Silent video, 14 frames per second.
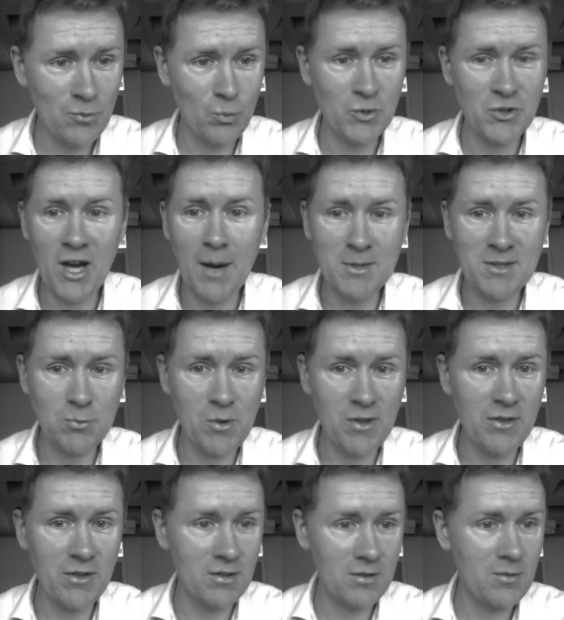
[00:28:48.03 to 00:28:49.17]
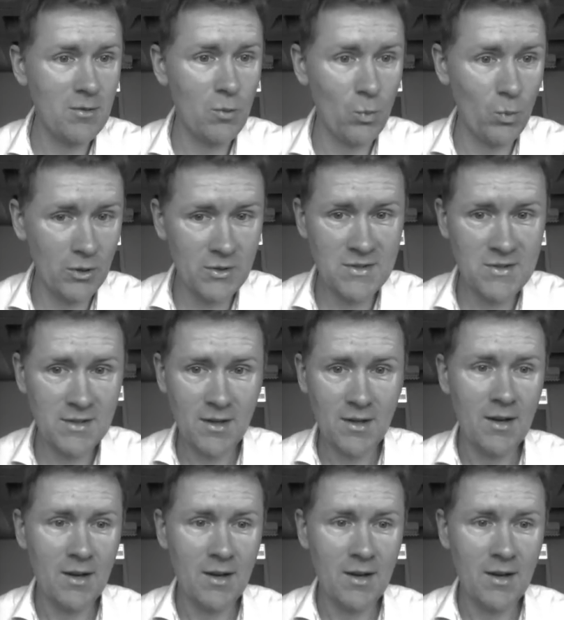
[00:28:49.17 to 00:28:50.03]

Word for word: which happens with the words,